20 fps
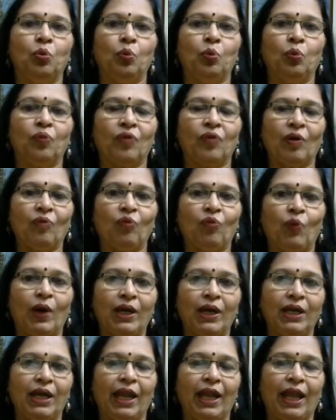from
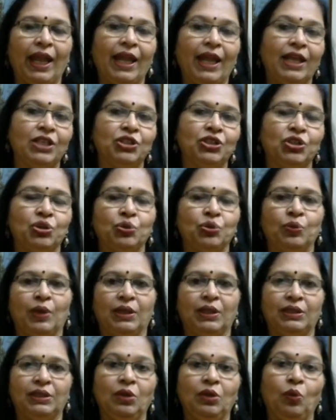one age to
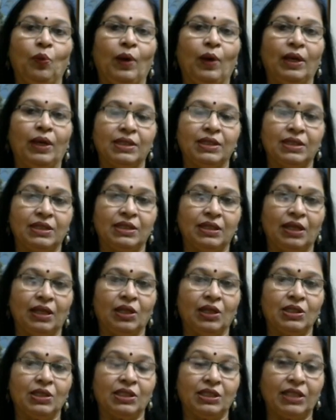other, one
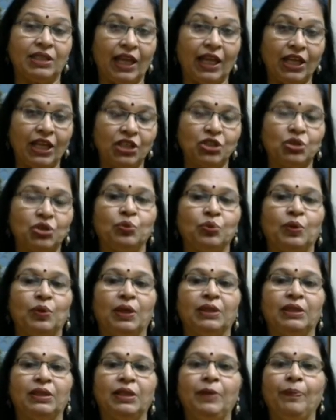stage to
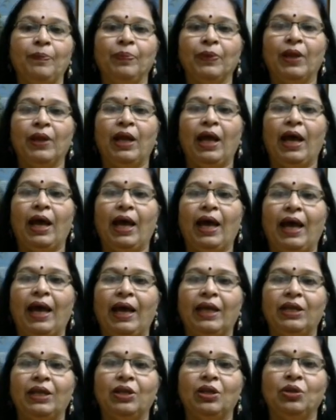other.
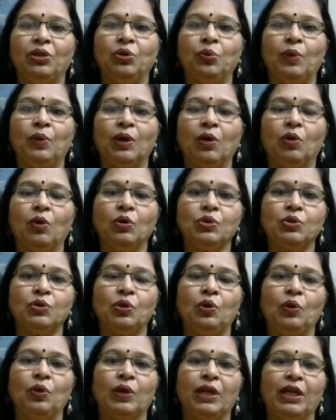And you are
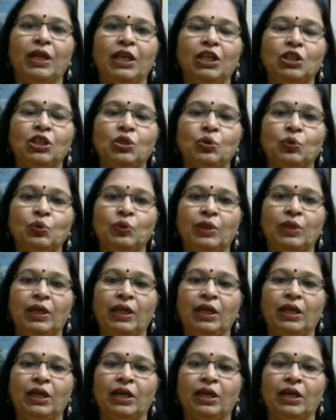also looking into the